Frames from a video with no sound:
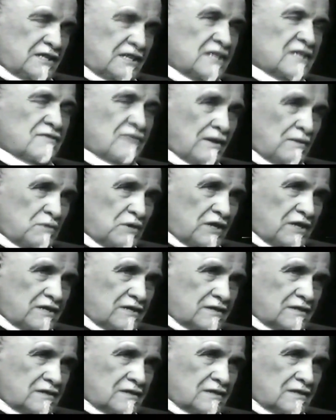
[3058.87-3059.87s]
his
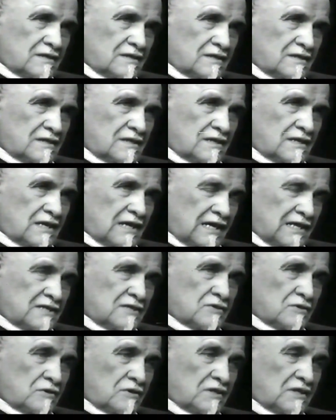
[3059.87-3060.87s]
family,
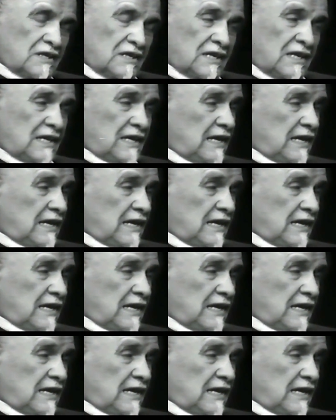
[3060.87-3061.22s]
and so on.